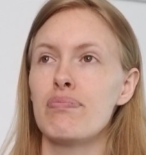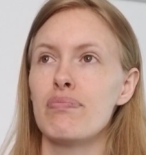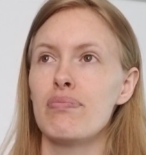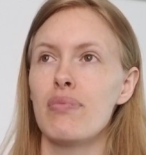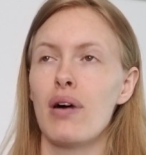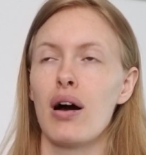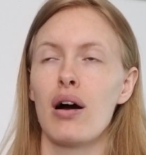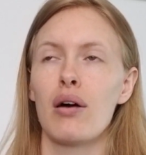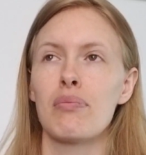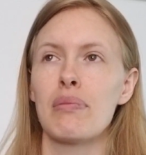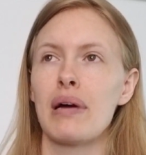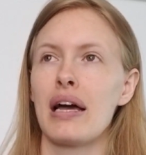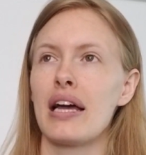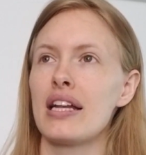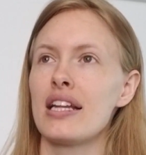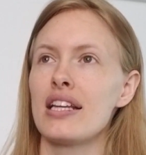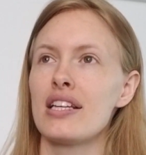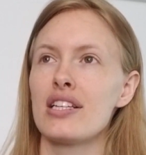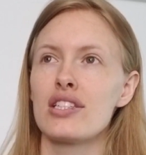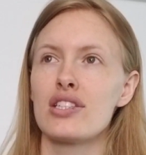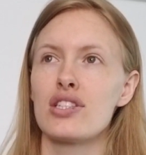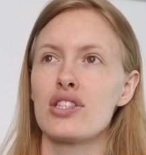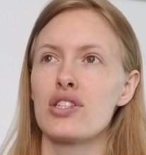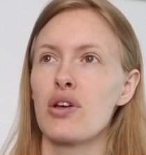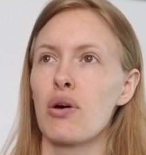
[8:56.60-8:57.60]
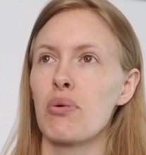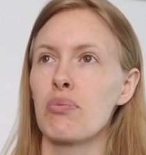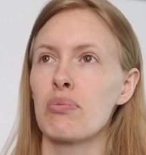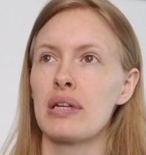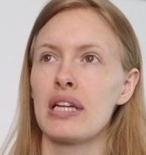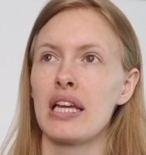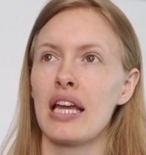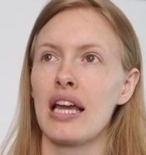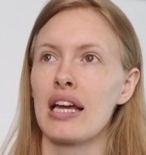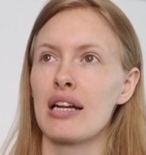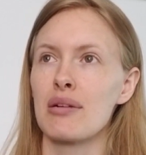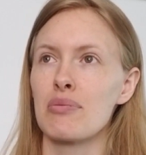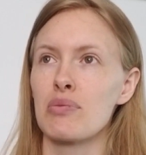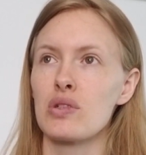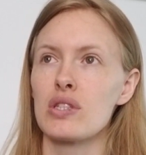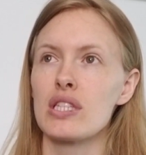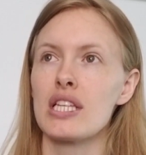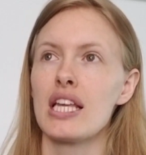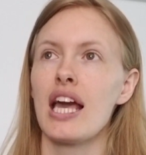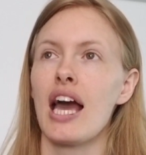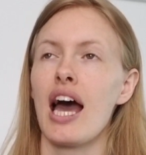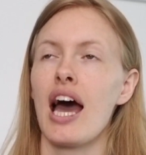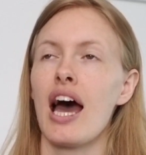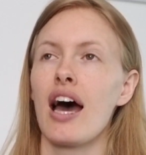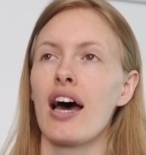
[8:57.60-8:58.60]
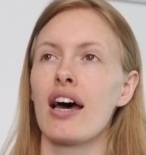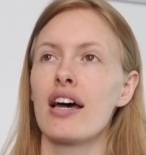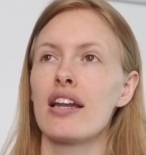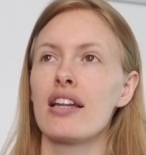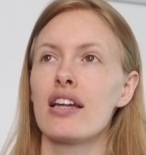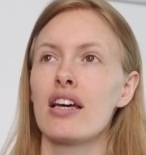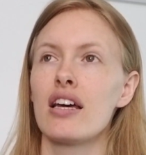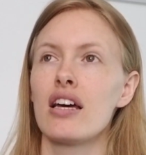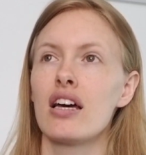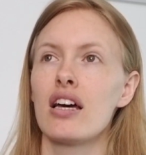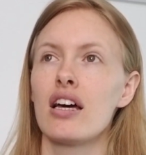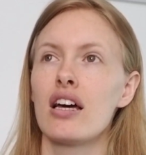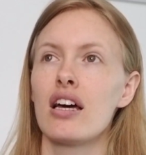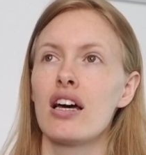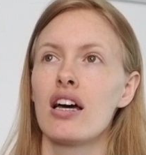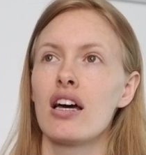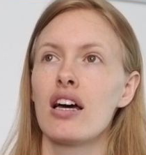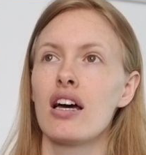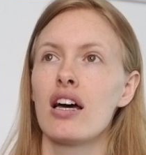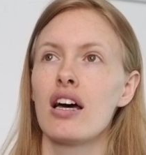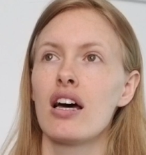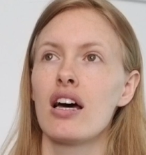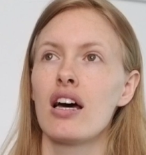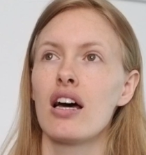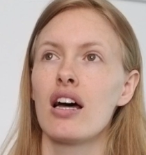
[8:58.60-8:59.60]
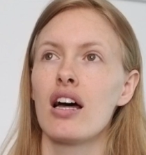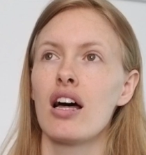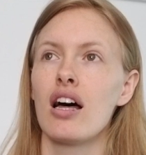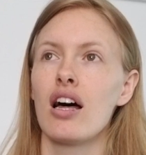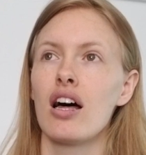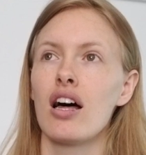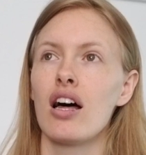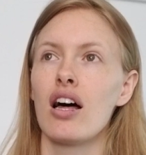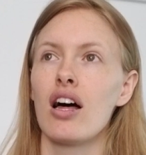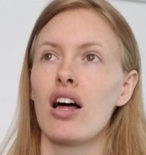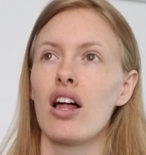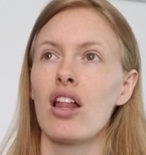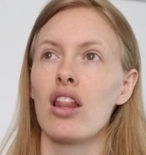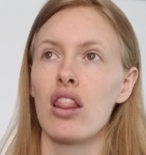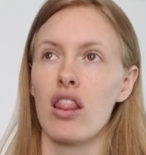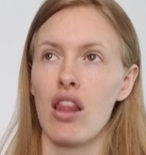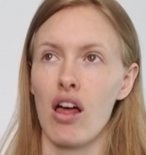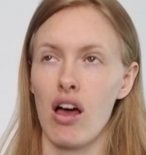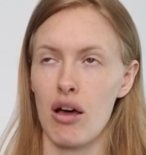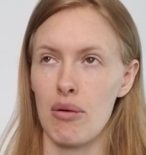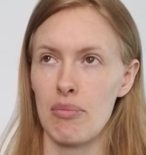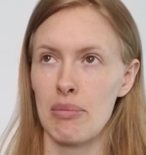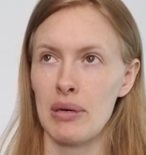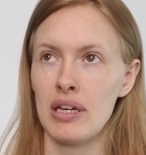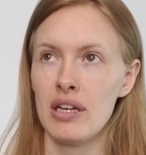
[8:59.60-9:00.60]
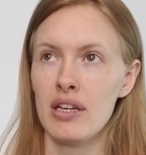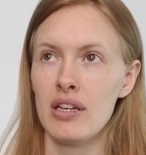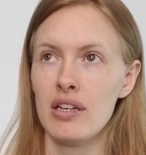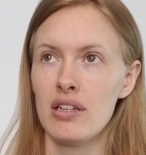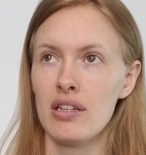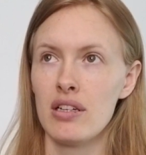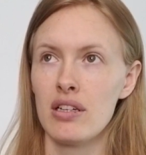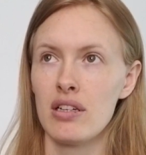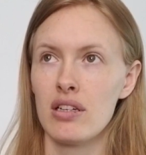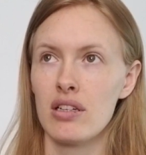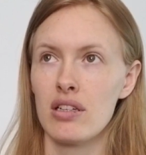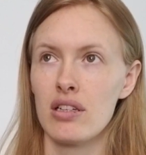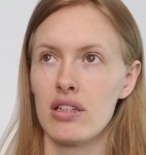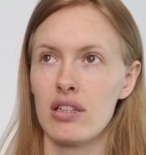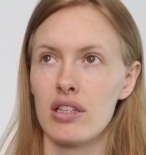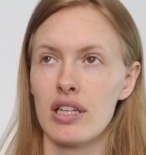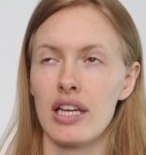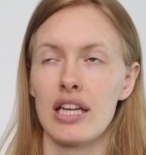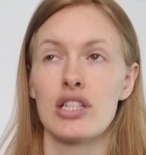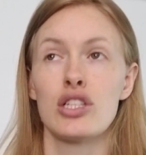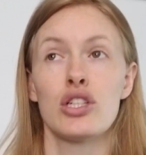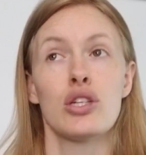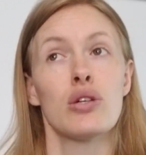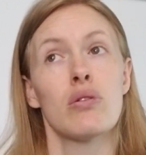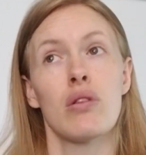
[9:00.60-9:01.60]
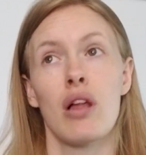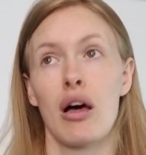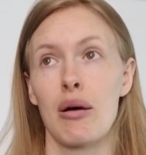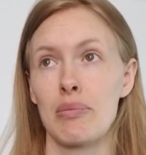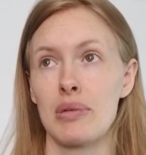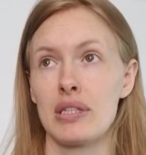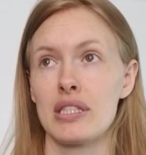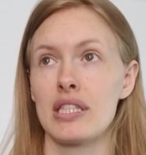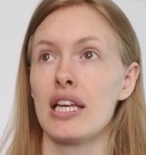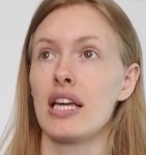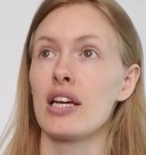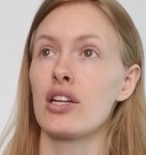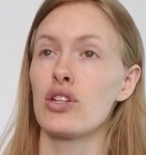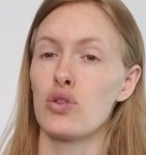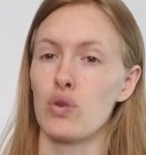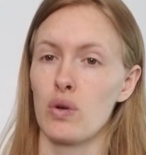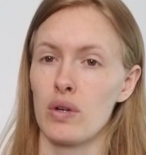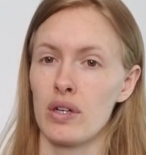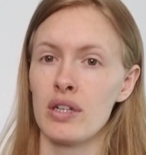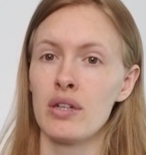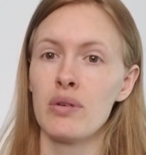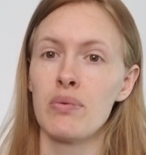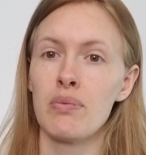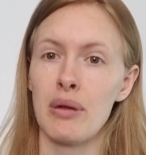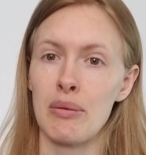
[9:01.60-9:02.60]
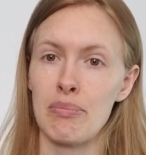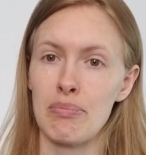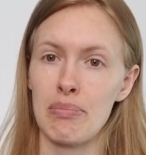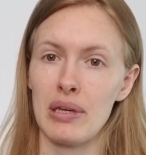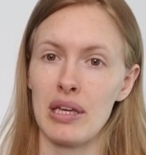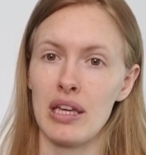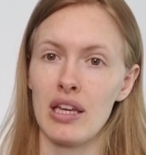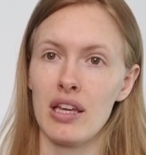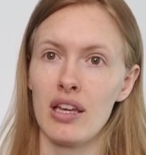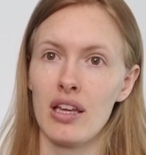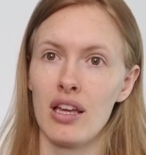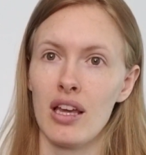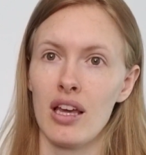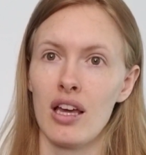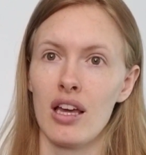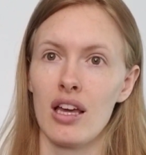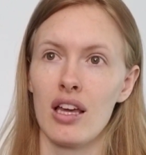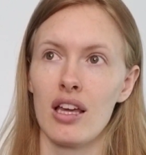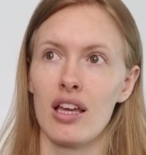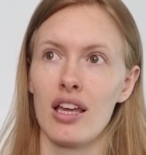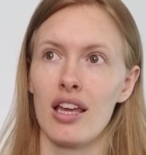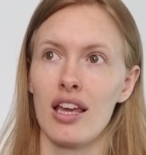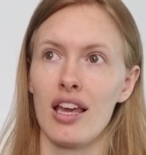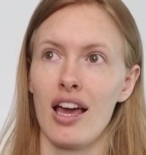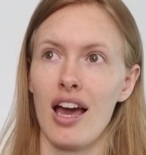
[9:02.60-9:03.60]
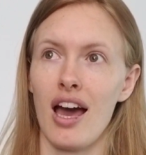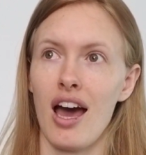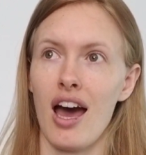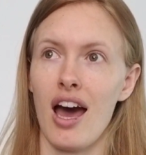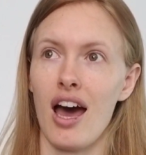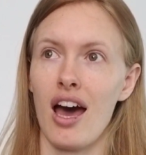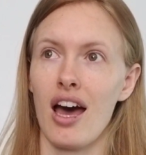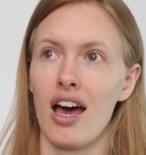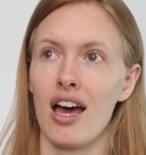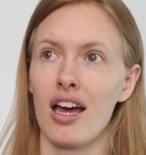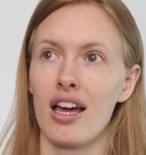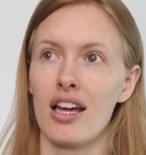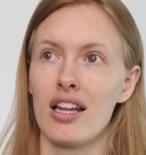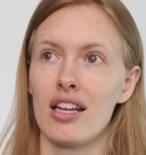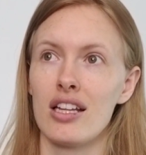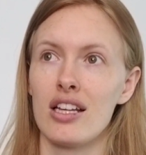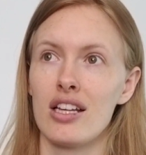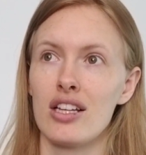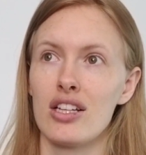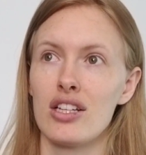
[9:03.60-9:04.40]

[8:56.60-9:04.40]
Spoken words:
oh man, he had so many animals. He had a llama. He had 2 llamas. He had Jordan and Wimpy. He had